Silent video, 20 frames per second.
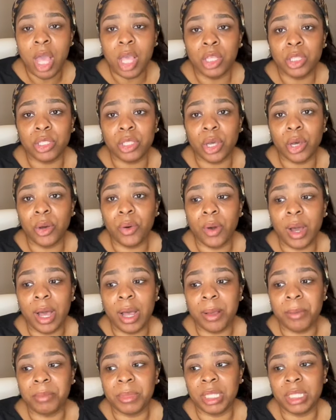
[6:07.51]
So
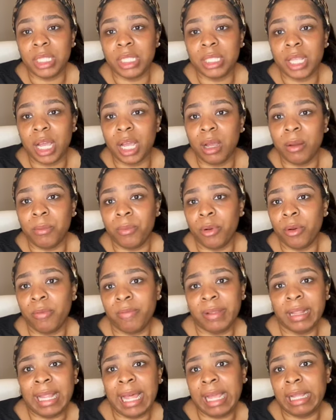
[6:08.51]
this is like a
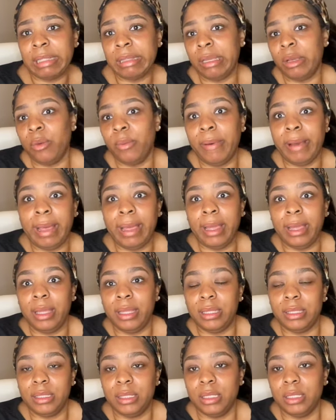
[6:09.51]
prophylactic
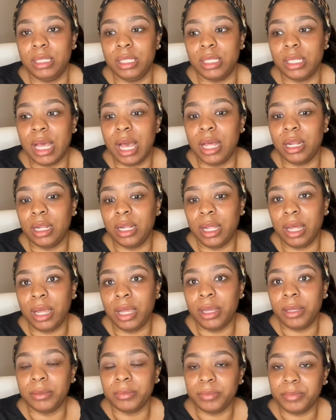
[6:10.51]
way to just kind of
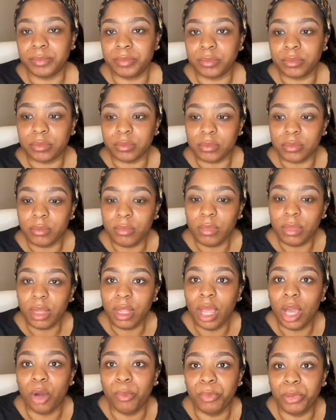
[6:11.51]
like
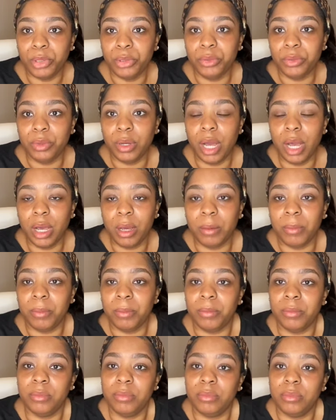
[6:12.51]
help you
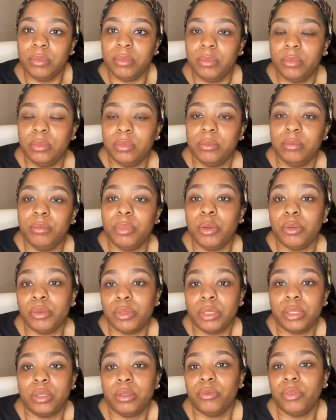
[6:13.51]

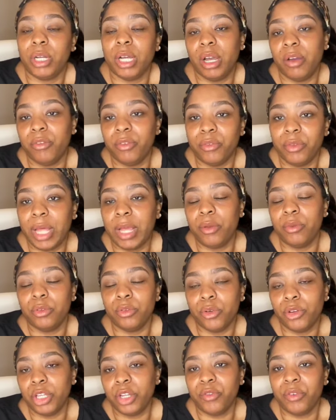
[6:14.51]
post recovery, like
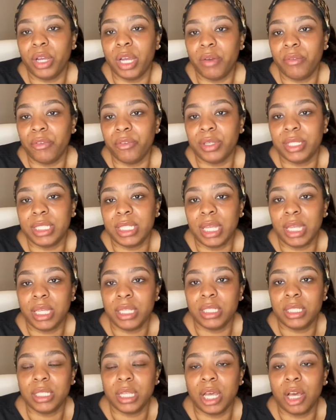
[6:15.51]
during your recovery
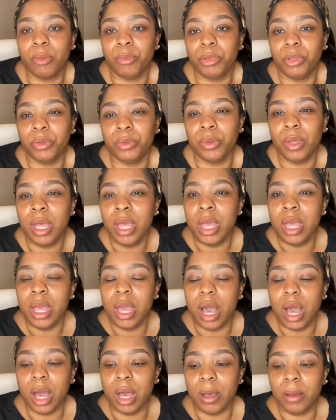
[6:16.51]
stage, to help you
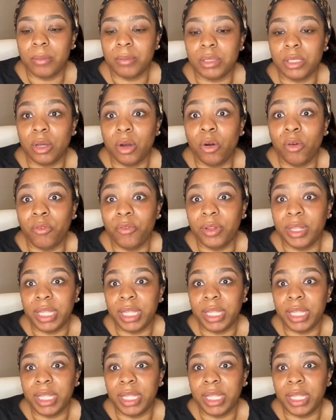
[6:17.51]
to hopefully